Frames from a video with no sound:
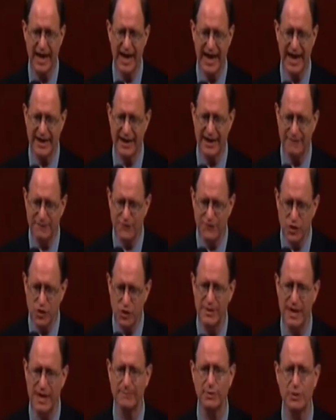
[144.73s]
and a few
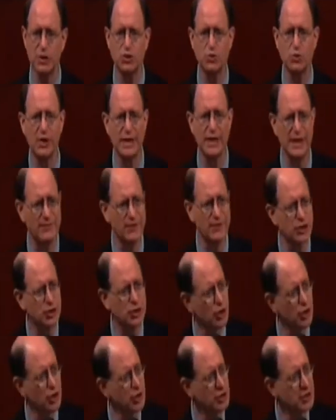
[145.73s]
members were even
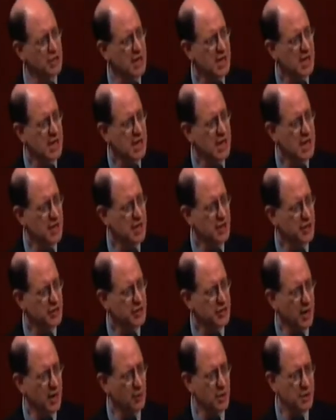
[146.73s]
told that
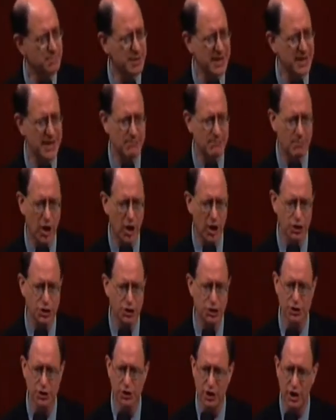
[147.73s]
there would be
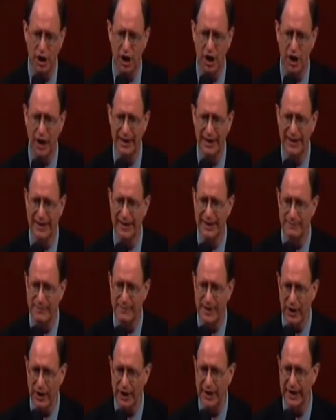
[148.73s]
martial law in
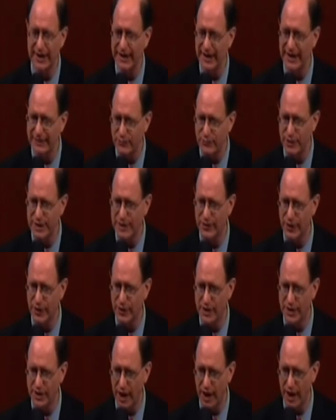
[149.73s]
America if we
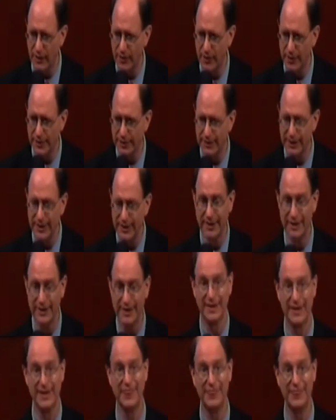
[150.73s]
voted no.
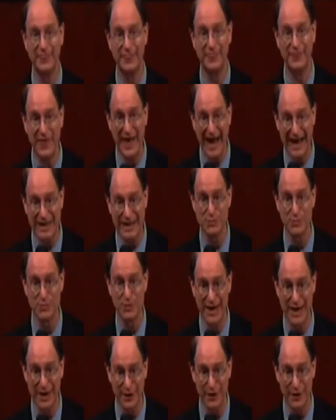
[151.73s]
That's what
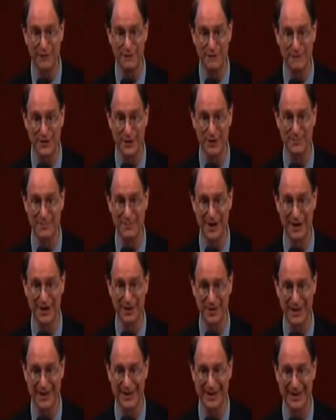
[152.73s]
I call
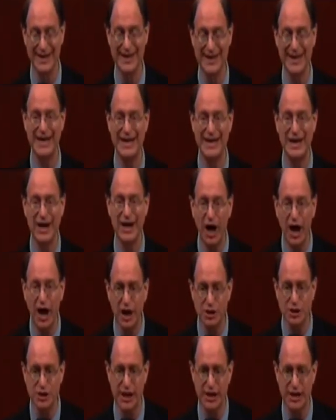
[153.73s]
fear-mongering,
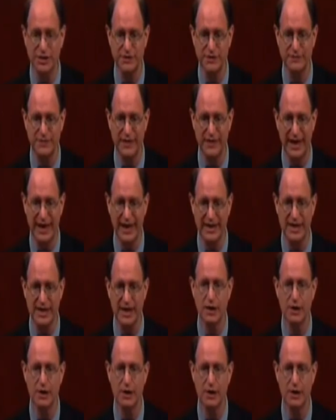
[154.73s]
unjustified.